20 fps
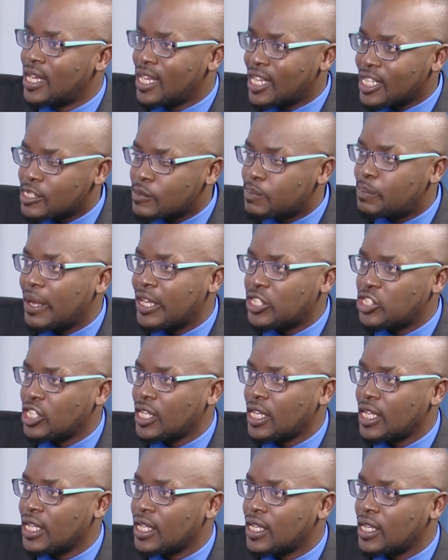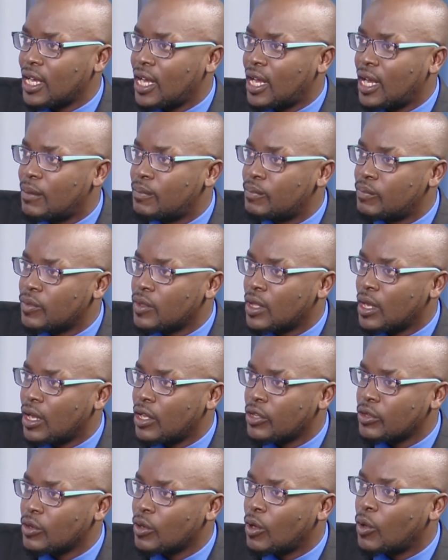especially,
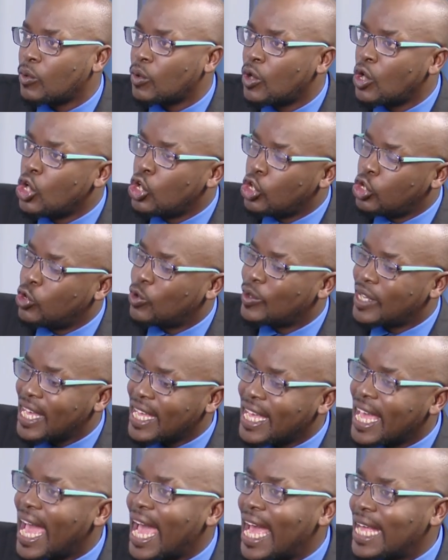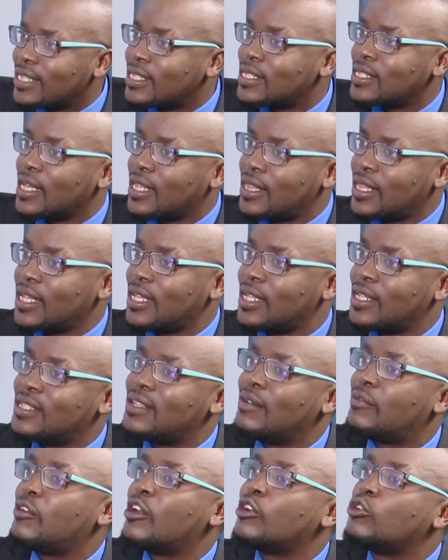looking at the
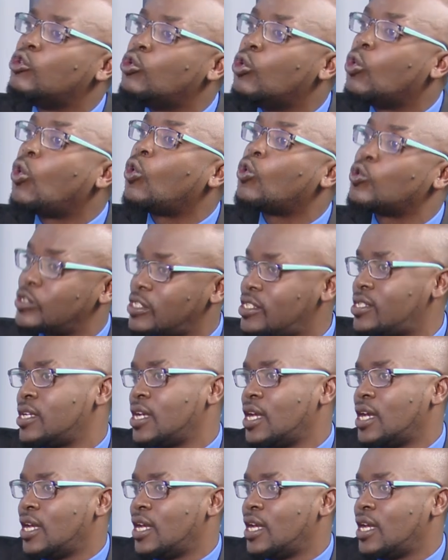different laws